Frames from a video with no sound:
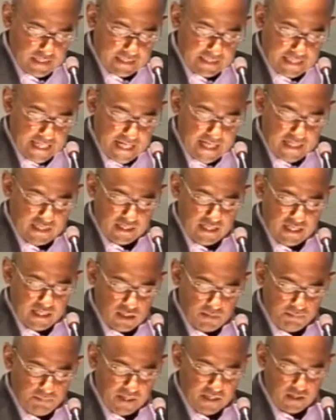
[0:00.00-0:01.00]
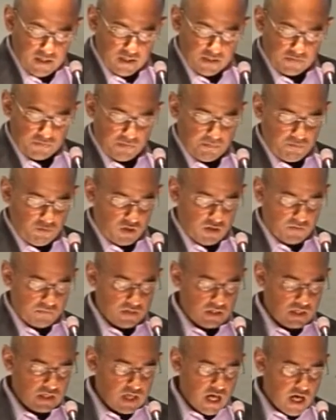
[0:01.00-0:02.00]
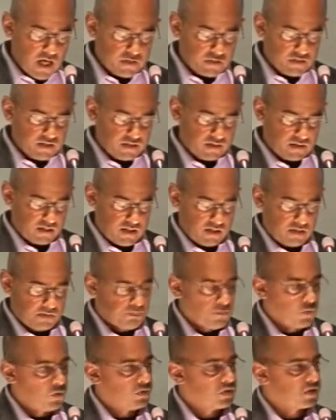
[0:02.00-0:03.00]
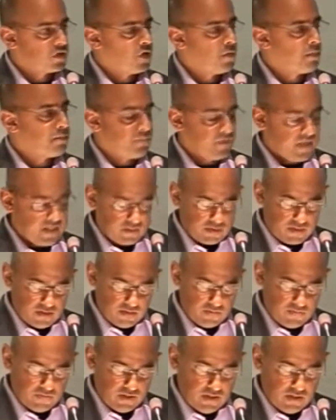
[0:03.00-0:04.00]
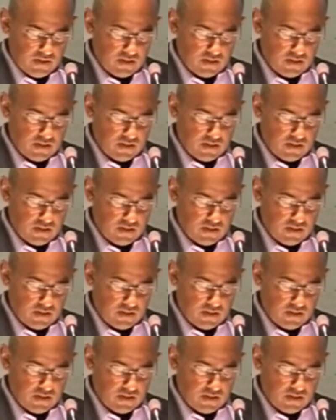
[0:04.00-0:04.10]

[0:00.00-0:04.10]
gained independence from one of the largest and most oppressive